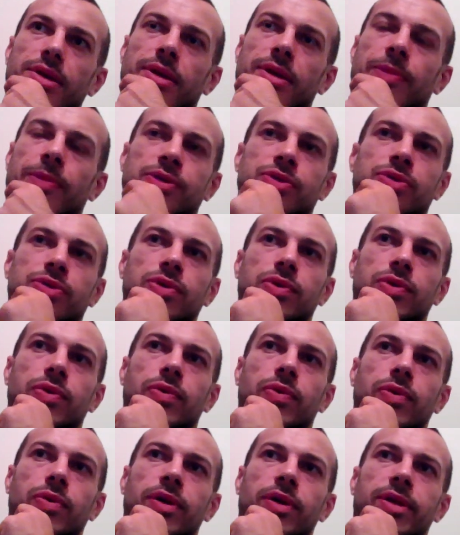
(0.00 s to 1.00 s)
I'm not
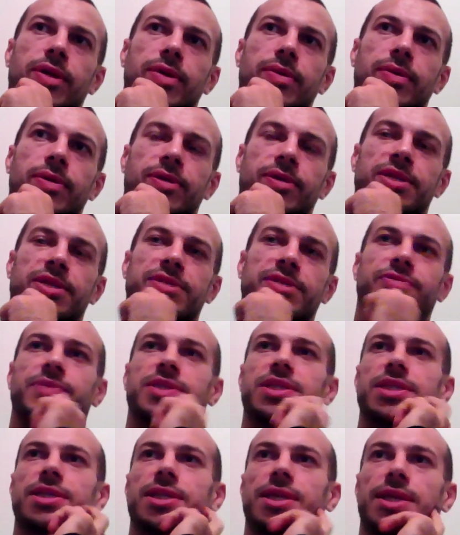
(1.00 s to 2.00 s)
sure. I think he's from
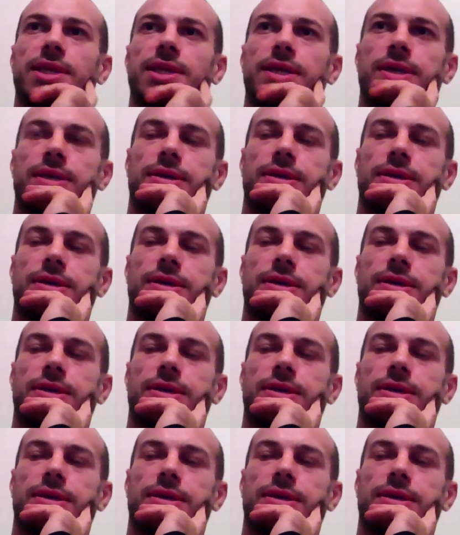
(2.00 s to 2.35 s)
Sydney.